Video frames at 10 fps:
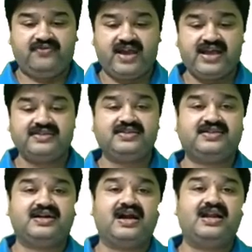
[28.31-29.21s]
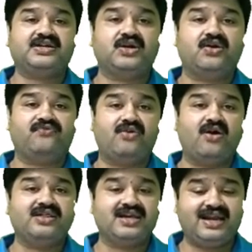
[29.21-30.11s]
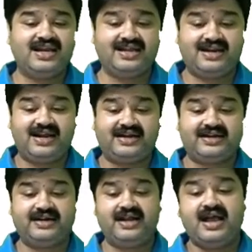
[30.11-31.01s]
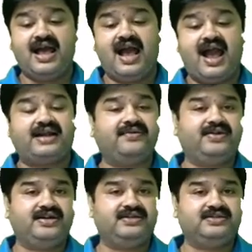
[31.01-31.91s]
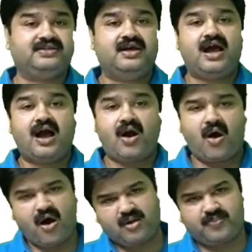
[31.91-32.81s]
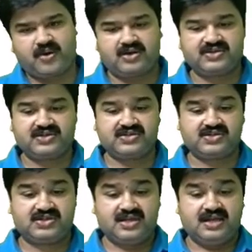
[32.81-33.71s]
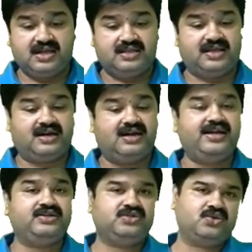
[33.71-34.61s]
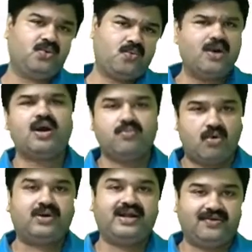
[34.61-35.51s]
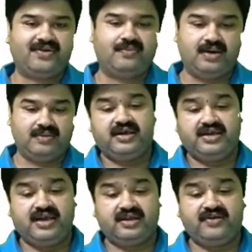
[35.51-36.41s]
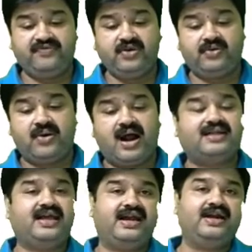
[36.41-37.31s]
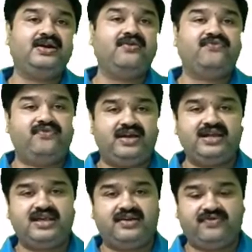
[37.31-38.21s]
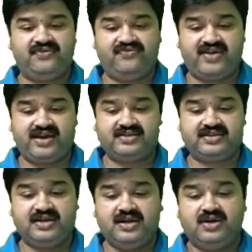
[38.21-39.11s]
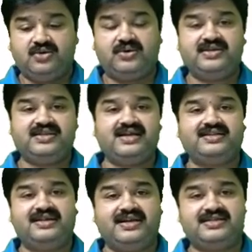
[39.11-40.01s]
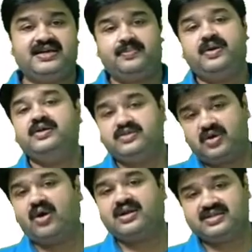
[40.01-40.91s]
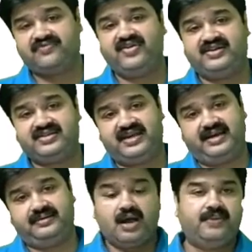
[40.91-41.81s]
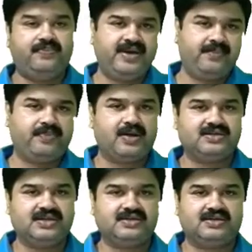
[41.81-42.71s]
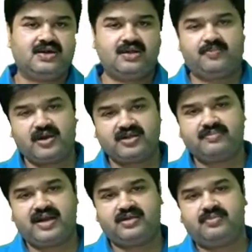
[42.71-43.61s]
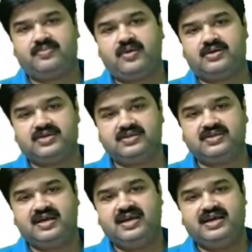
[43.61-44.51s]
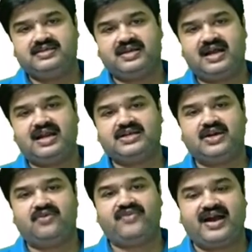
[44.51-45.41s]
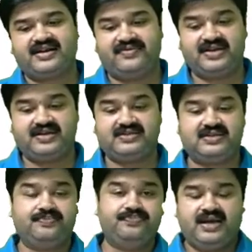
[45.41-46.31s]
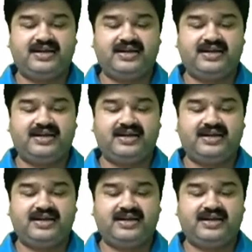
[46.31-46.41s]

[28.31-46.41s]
Phase is a collection of logically related activities or processes that leads to one or more deliverable. A review at the end of each and every phase to decide the next step is called as a phase scale. A PM process or a project management process is a collection of activities.